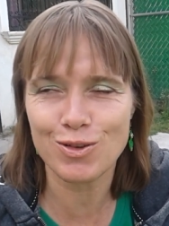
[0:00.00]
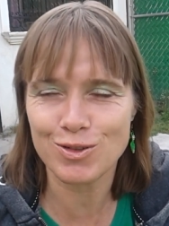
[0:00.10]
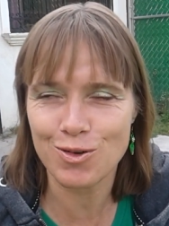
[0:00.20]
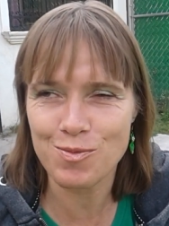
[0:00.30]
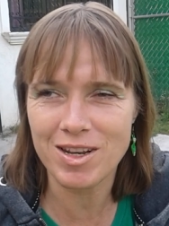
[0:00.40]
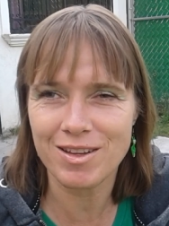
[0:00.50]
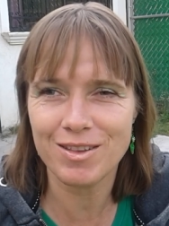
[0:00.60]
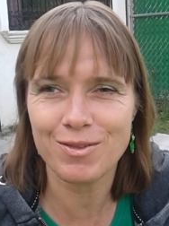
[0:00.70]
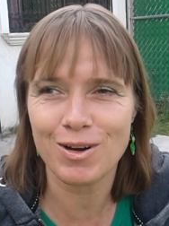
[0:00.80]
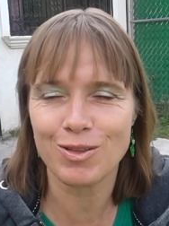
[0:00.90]
so many
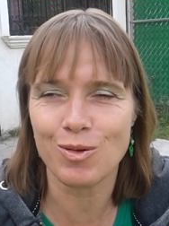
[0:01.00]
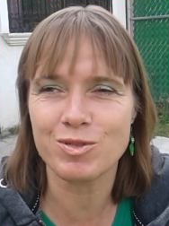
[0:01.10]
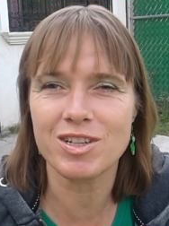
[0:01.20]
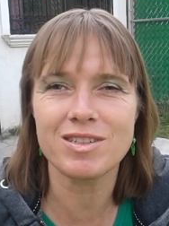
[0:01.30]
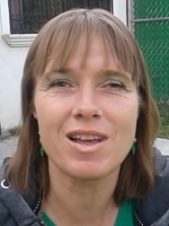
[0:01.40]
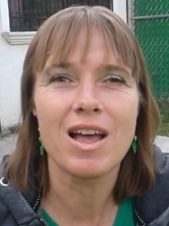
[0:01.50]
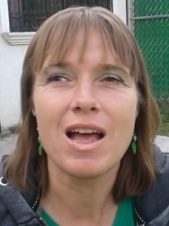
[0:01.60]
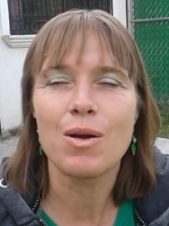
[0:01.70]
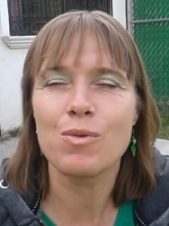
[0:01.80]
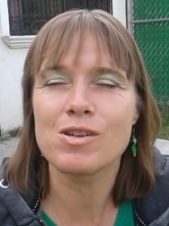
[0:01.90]
different options.
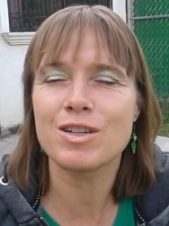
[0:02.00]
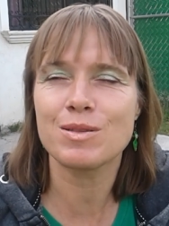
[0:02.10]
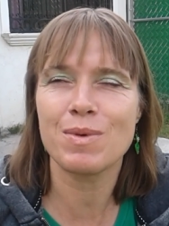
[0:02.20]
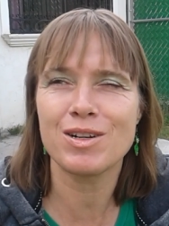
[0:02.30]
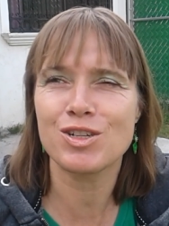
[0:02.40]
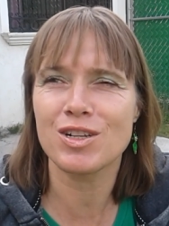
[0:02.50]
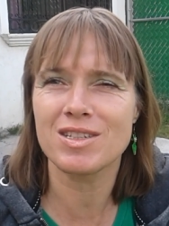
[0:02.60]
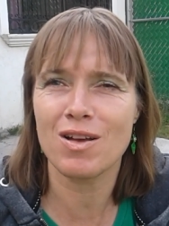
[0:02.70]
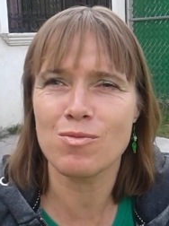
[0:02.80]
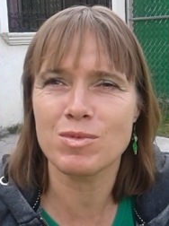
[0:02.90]
We'll just mention
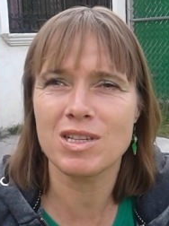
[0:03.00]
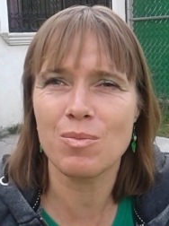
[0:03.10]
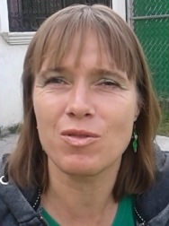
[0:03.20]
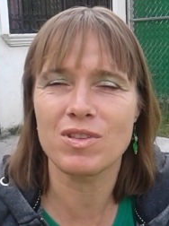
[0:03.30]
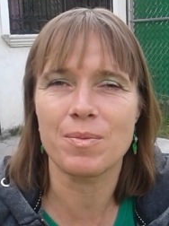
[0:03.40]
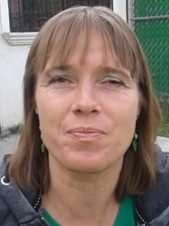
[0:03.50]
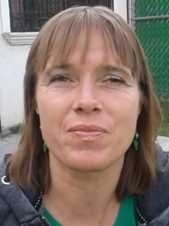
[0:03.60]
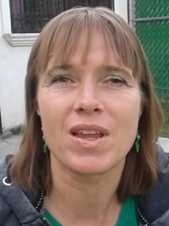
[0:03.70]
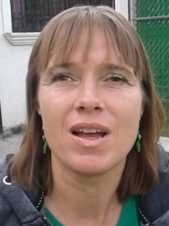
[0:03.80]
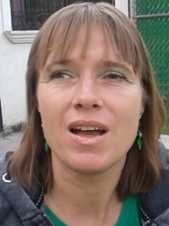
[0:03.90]
some of them.
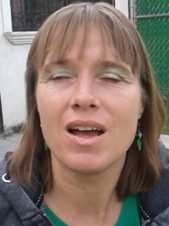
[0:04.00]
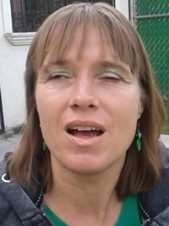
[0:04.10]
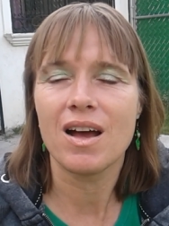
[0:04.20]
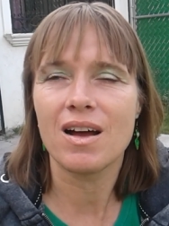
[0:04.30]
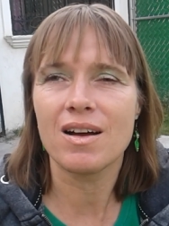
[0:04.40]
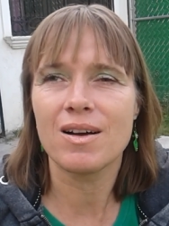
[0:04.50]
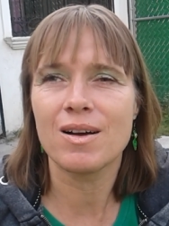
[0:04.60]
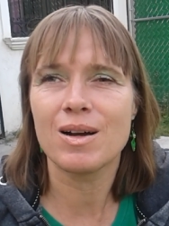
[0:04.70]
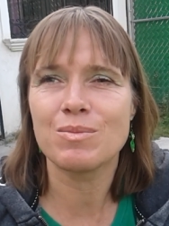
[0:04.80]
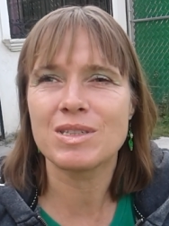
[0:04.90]

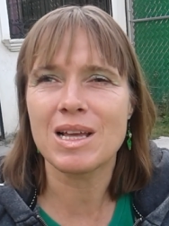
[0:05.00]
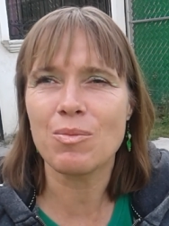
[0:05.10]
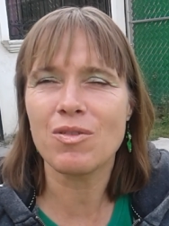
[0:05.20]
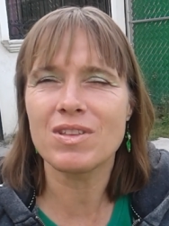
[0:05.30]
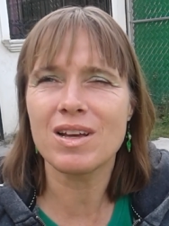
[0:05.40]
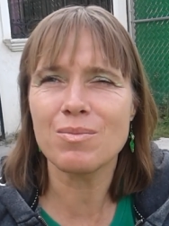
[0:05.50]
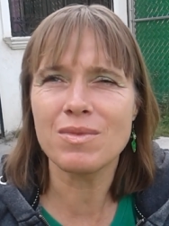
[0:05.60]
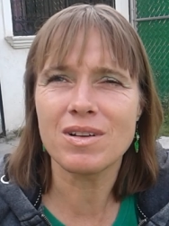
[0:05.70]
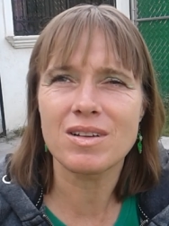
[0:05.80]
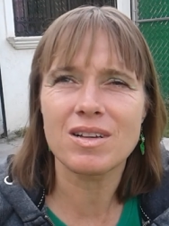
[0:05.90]
Some of
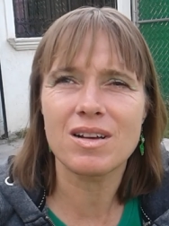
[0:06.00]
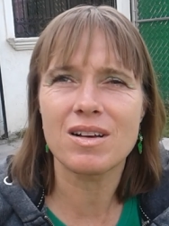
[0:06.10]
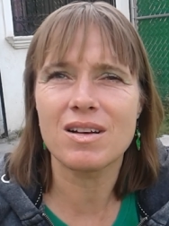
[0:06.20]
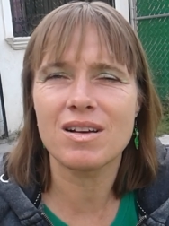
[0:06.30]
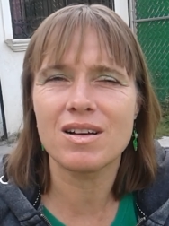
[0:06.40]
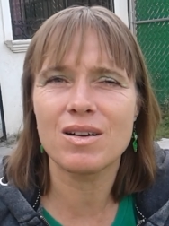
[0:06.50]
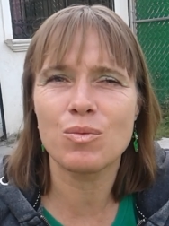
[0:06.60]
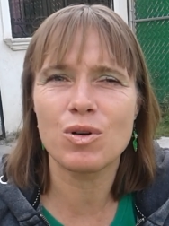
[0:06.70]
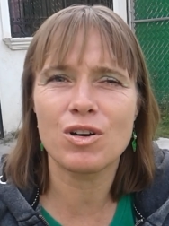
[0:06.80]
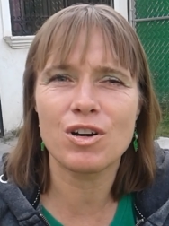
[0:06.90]
them
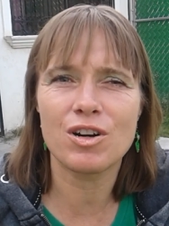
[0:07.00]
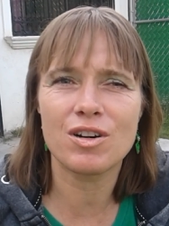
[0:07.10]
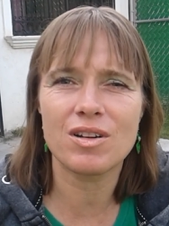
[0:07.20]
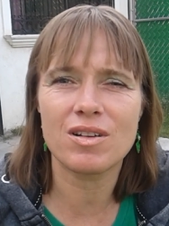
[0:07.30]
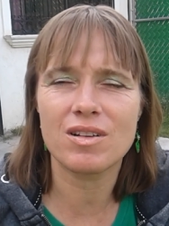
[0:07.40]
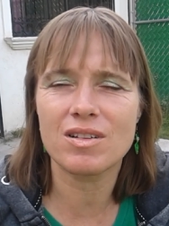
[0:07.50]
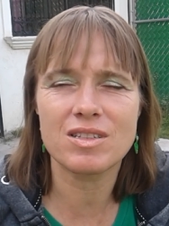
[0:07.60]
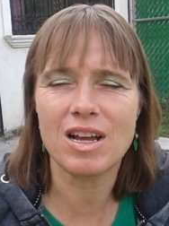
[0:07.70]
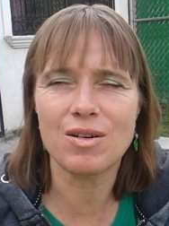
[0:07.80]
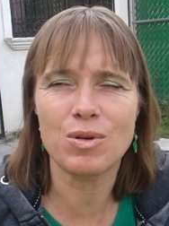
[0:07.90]
were
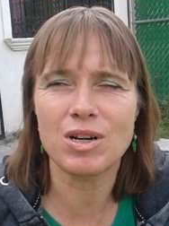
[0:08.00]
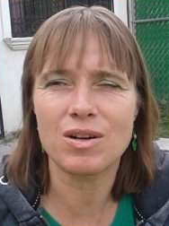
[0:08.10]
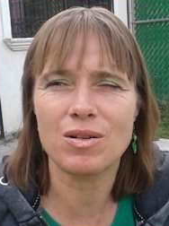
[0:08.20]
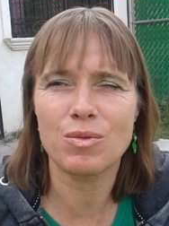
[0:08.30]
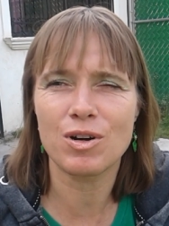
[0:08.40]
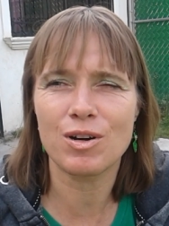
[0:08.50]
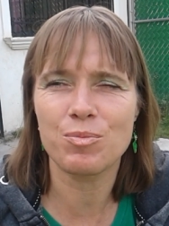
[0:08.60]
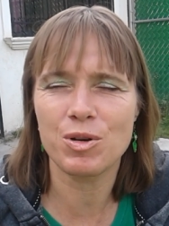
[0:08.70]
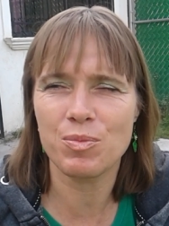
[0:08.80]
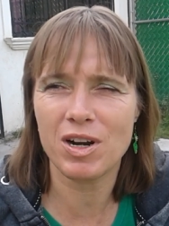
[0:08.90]

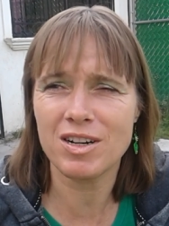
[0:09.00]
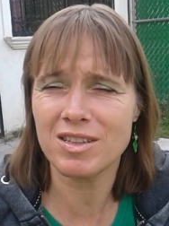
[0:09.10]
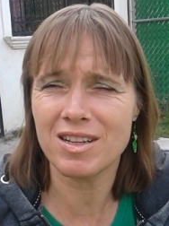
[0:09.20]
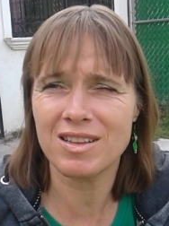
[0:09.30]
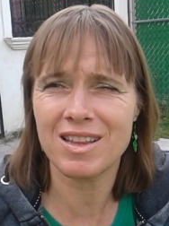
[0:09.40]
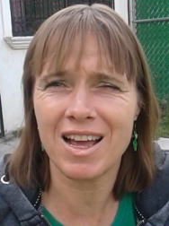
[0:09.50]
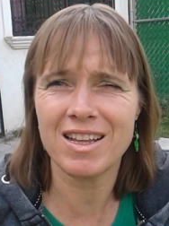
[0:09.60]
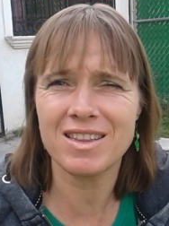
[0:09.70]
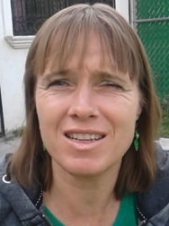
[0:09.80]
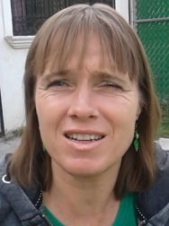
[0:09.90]
prepared in
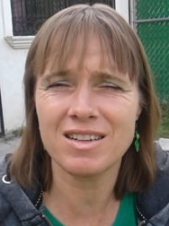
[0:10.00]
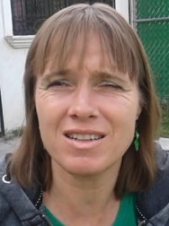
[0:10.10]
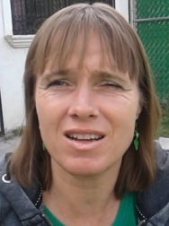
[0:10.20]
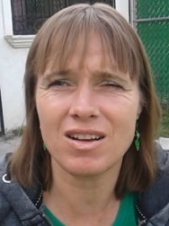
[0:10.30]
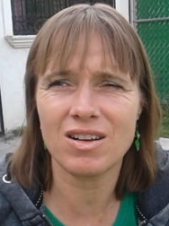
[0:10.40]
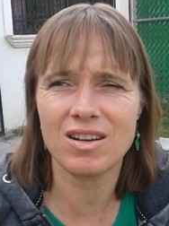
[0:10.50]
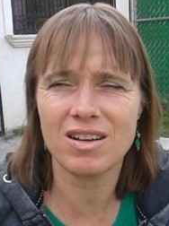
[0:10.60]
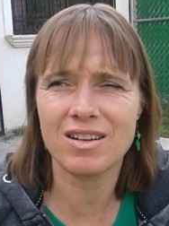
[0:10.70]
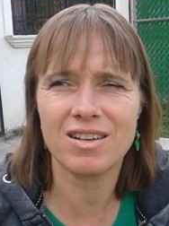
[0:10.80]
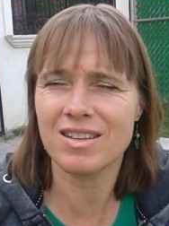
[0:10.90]

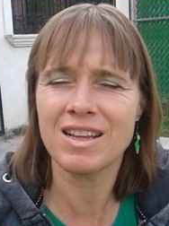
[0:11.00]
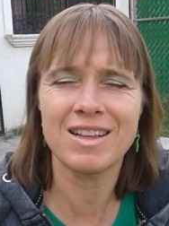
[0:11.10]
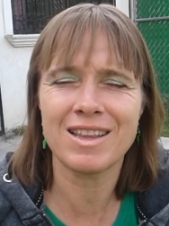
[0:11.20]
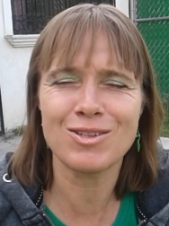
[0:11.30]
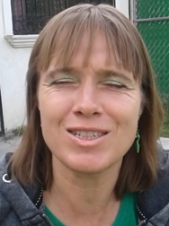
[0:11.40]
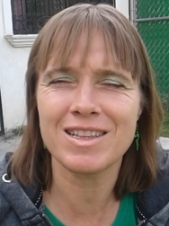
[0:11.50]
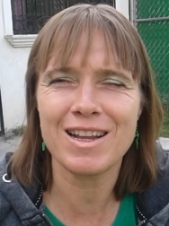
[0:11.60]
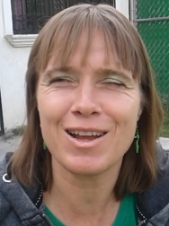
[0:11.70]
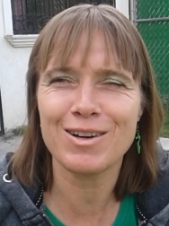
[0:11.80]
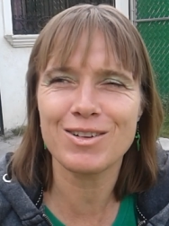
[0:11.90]

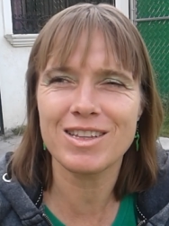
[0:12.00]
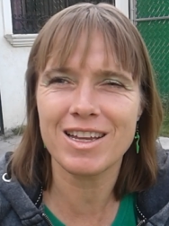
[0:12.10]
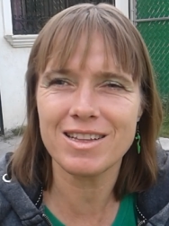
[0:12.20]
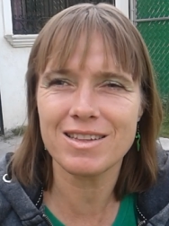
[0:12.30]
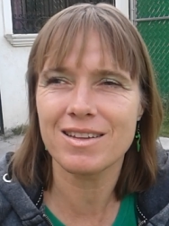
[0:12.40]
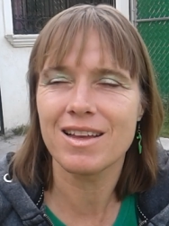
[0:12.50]
9908